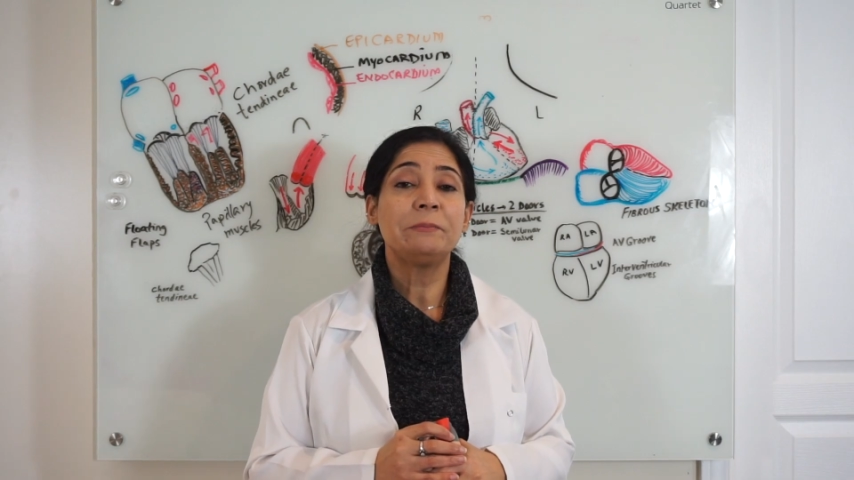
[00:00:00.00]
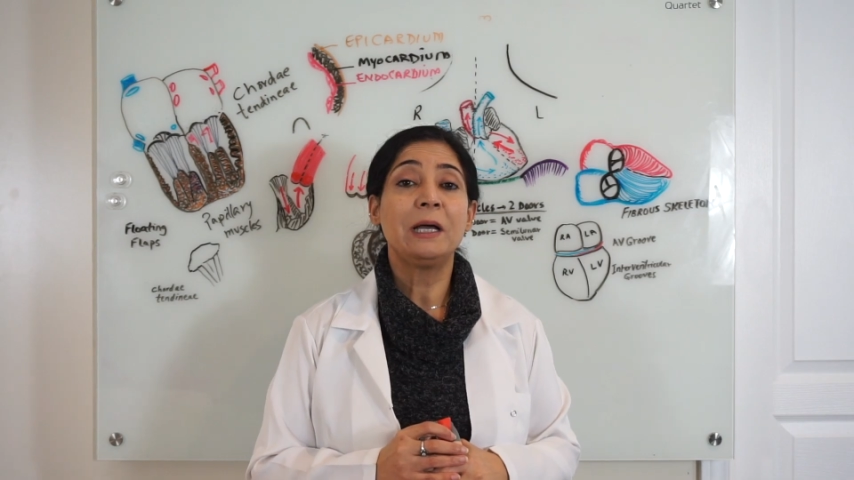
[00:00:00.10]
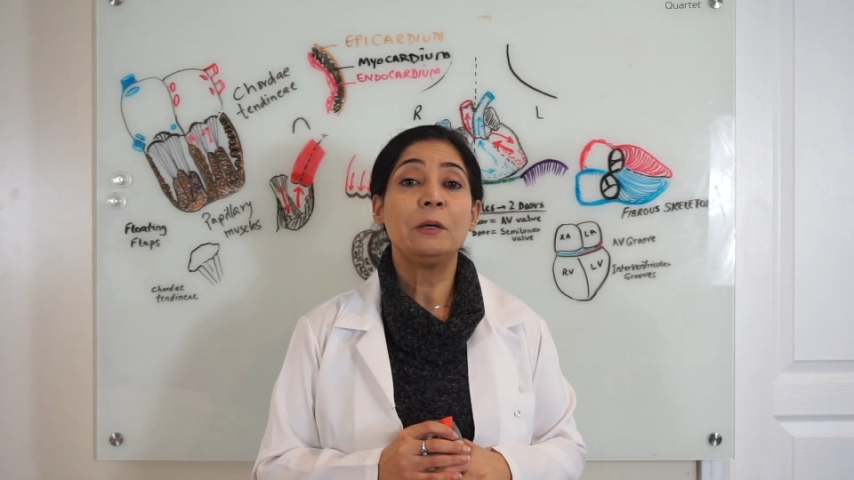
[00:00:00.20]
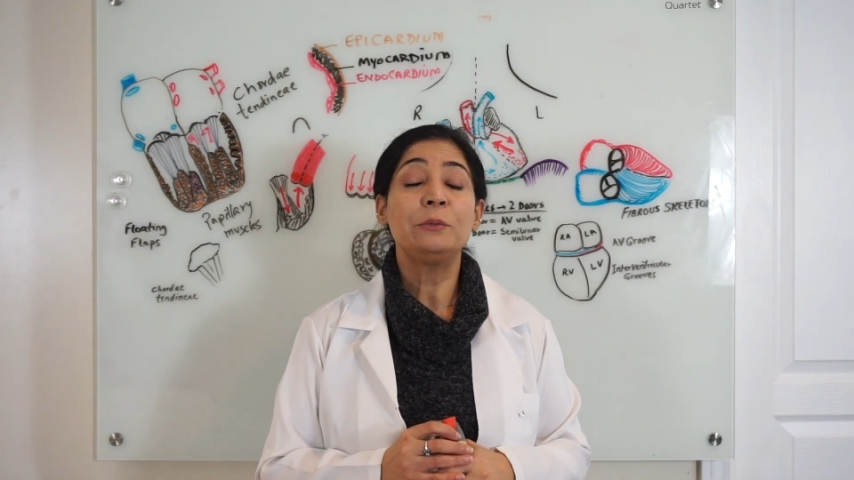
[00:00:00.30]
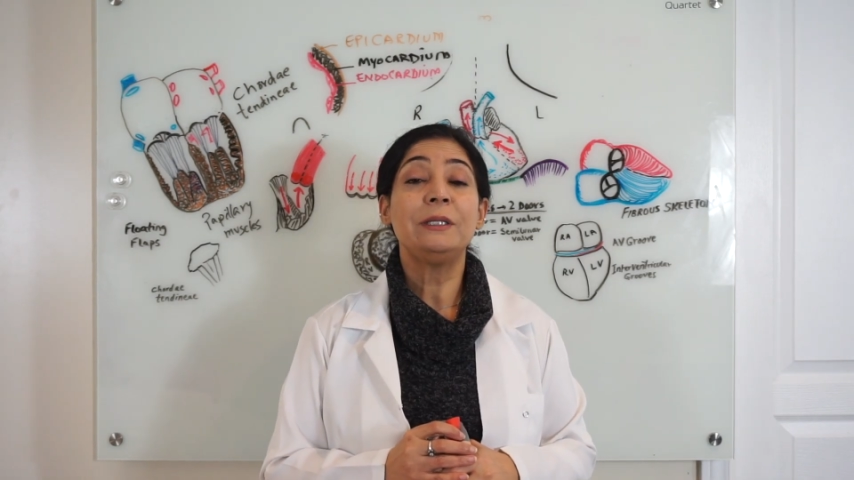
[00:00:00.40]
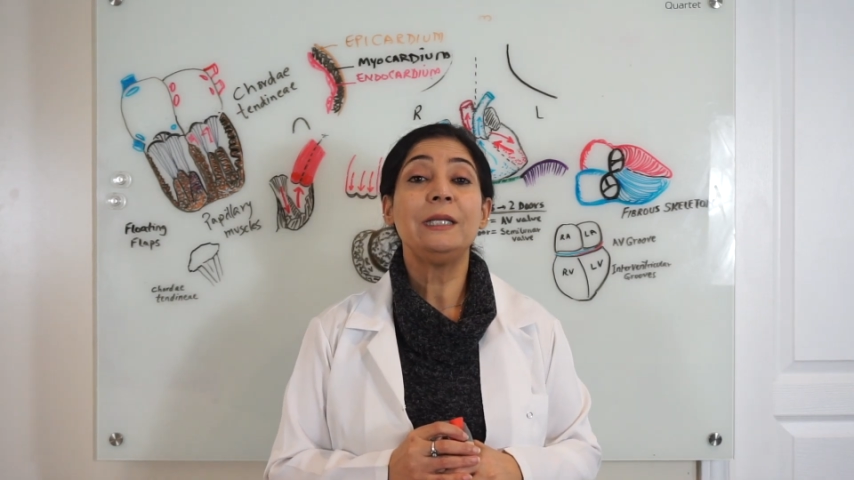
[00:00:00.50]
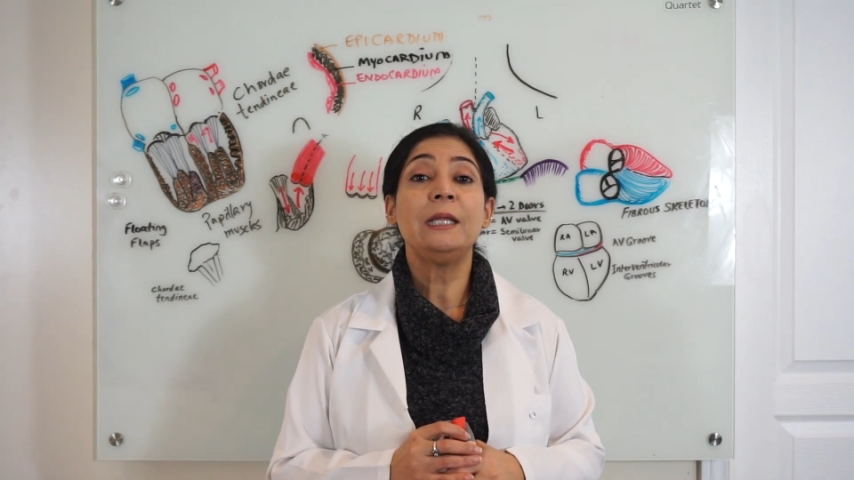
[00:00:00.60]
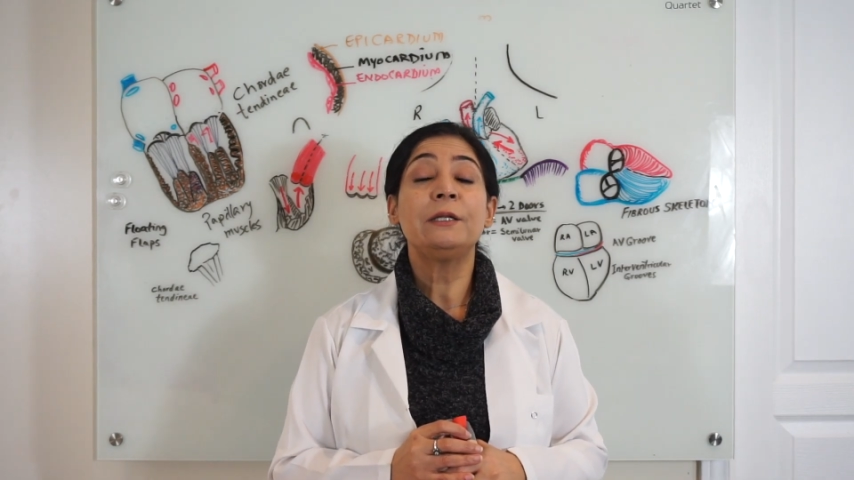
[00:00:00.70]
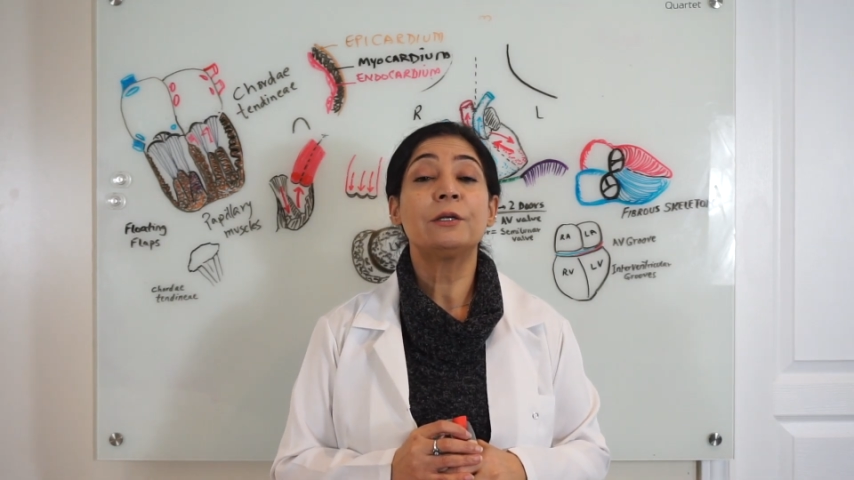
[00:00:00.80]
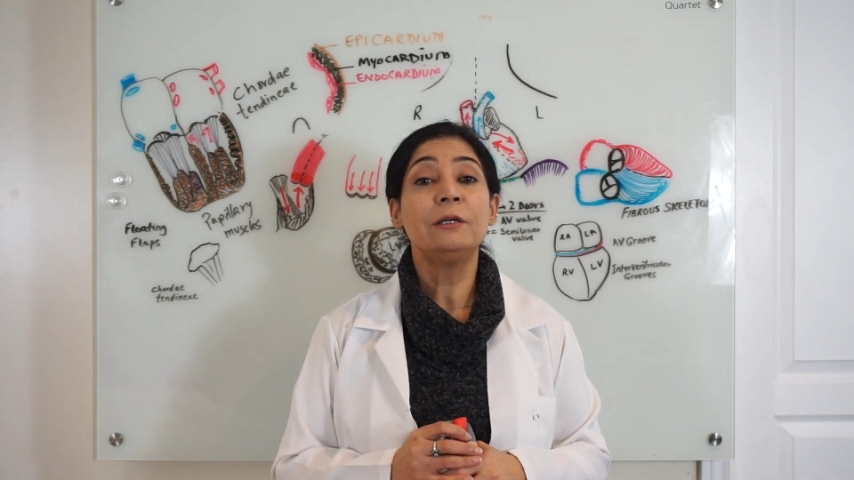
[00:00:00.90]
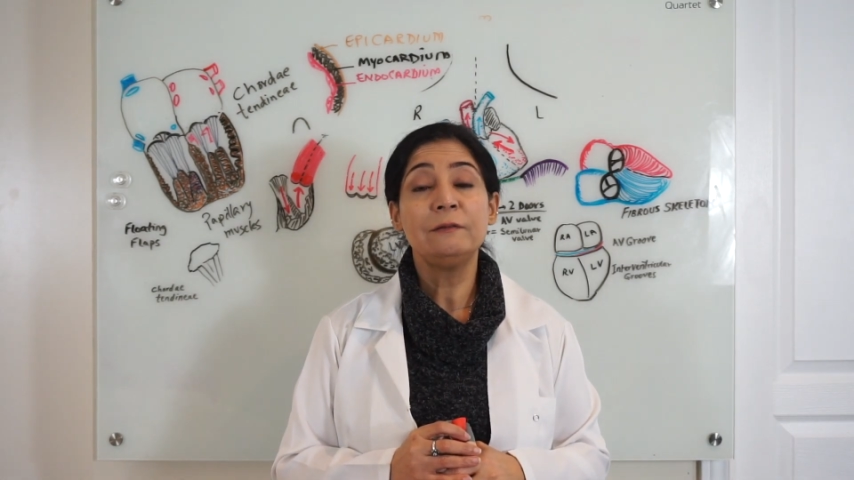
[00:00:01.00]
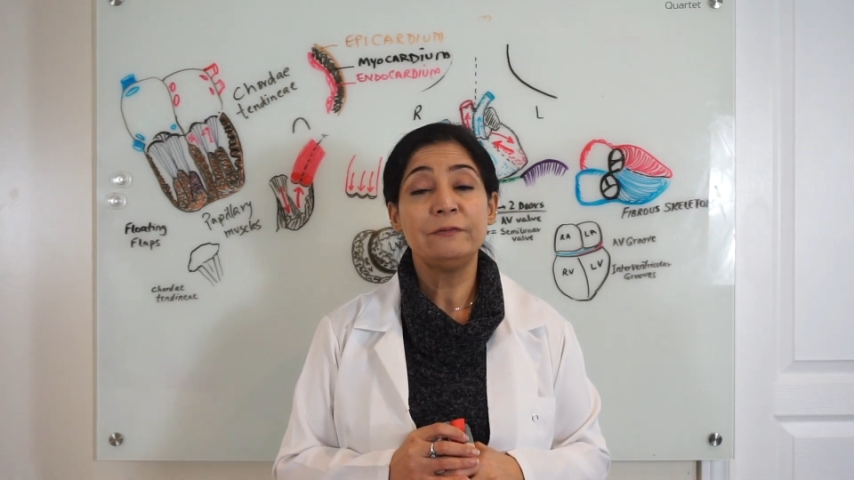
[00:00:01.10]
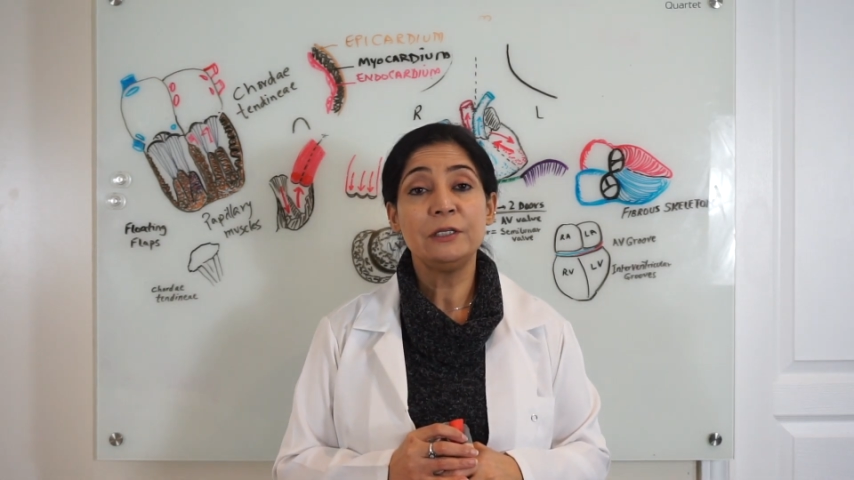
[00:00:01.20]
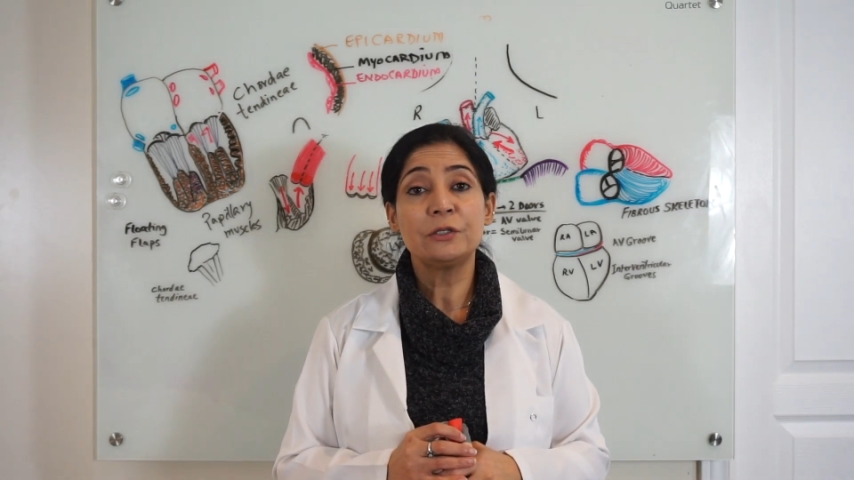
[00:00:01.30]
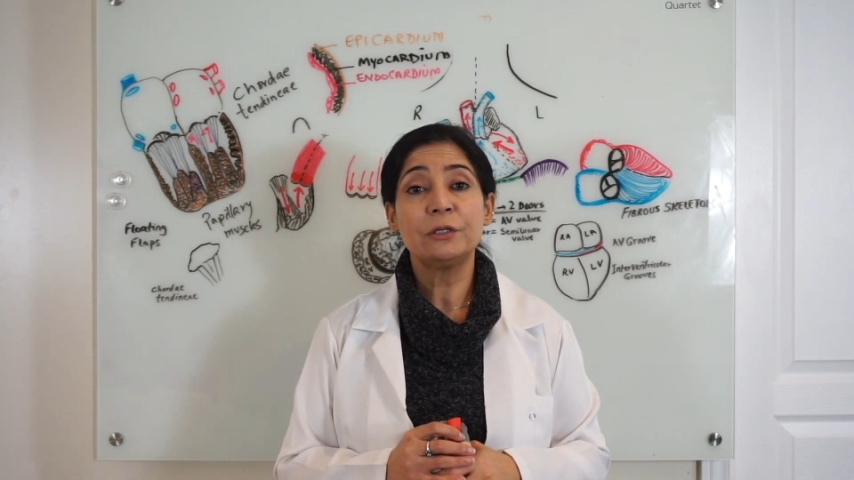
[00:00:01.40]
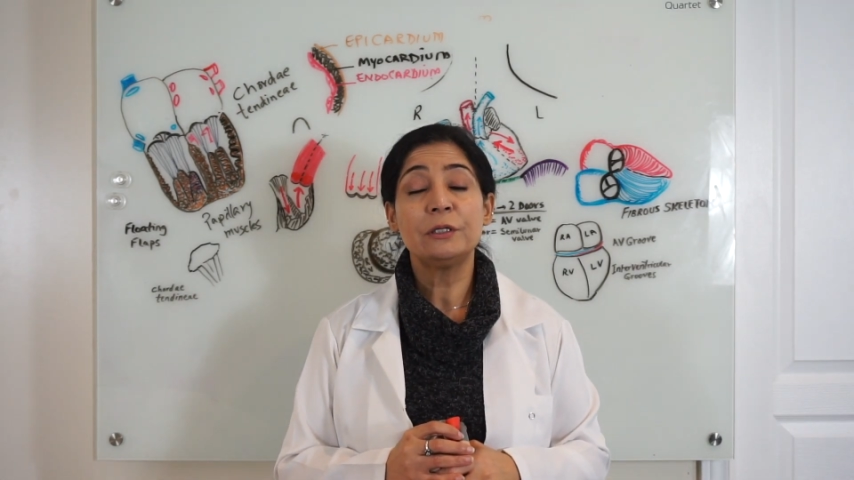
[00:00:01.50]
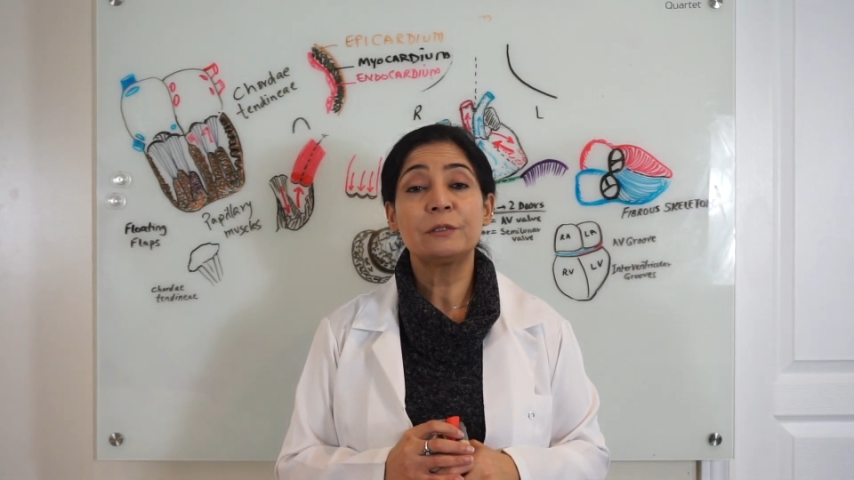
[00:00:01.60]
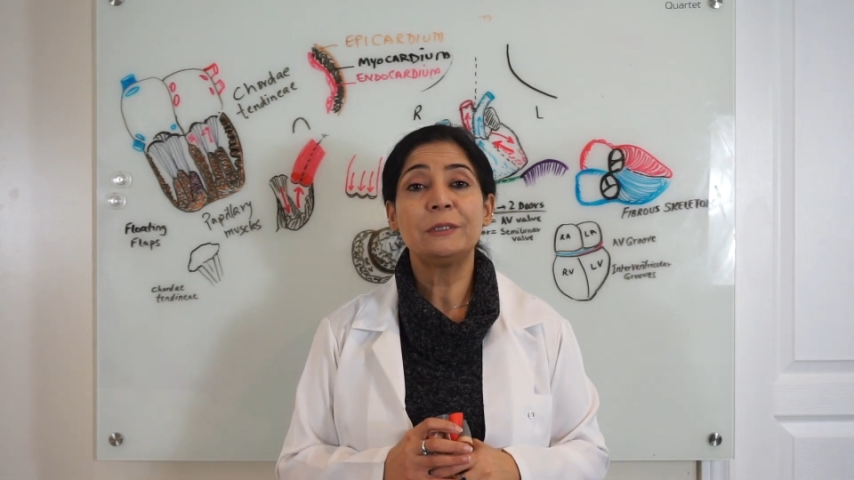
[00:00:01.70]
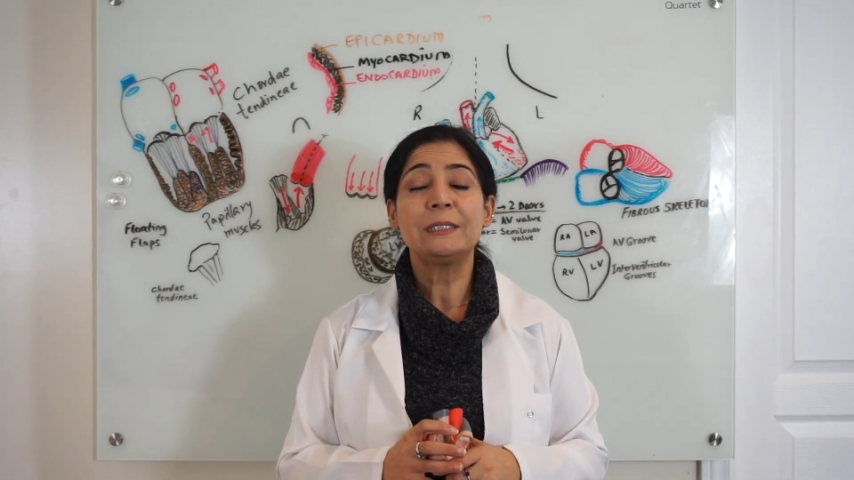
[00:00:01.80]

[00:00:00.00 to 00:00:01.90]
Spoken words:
about the internal features.